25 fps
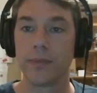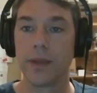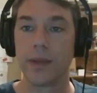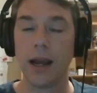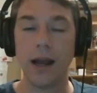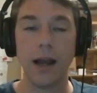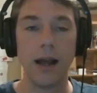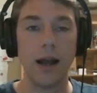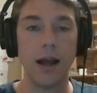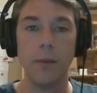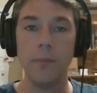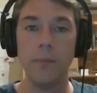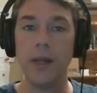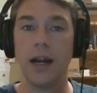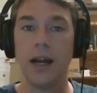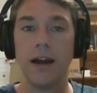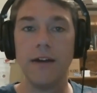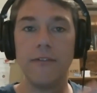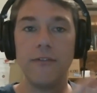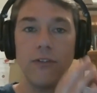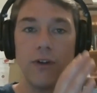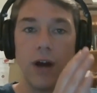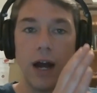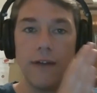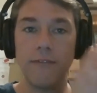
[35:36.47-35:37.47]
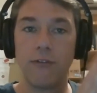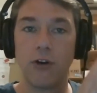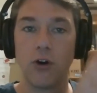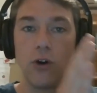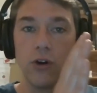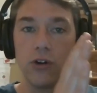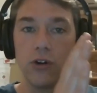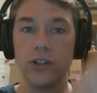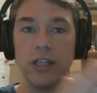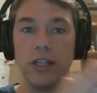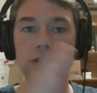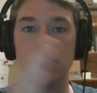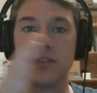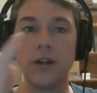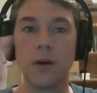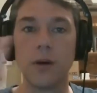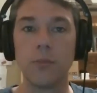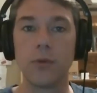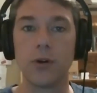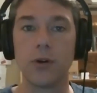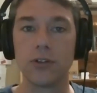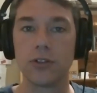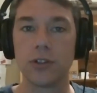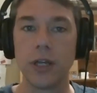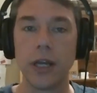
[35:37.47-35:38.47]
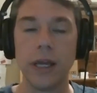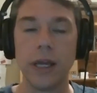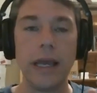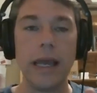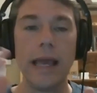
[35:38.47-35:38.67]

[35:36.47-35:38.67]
I mean, I've heard these numbers,